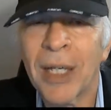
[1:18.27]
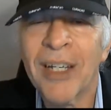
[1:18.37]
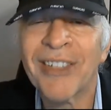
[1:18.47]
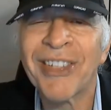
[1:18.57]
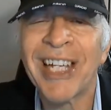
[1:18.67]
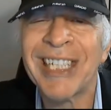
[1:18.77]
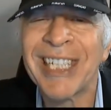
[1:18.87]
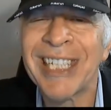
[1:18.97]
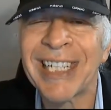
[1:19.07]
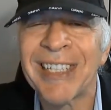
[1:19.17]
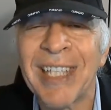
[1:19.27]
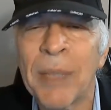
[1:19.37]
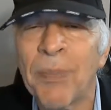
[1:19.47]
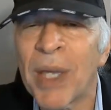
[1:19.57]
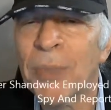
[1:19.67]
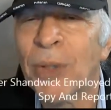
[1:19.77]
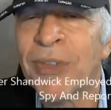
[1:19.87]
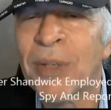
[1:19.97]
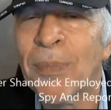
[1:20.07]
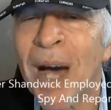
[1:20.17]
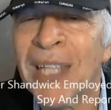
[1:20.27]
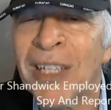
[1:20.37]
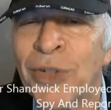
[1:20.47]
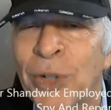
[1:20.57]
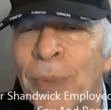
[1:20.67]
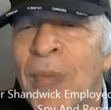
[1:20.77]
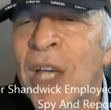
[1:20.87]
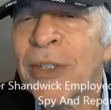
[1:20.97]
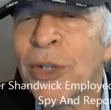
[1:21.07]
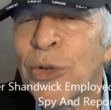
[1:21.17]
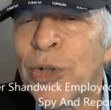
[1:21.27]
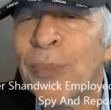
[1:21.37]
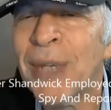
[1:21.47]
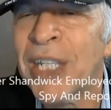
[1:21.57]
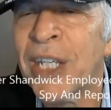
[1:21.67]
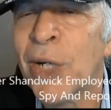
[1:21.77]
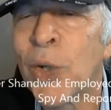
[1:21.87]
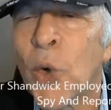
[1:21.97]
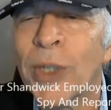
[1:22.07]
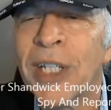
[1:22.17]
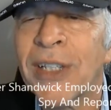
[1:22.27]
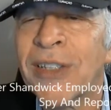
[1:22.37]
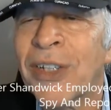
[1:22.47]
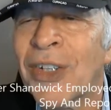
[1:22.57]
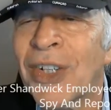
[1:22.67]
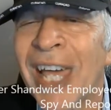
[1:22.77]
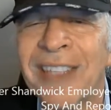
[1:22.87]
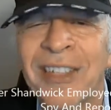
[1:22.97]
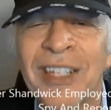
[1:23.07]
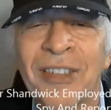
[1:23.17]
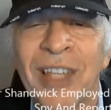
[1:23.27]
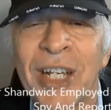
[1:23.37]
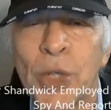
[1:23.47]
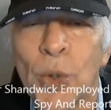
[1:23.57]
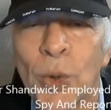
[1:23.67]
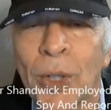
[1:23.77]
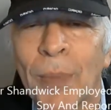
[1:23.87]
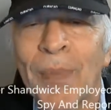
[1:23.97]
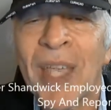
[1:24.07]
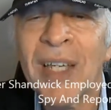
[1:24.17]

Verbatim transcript: assigned 16 people to monitor social media according to the Lansing State Journal.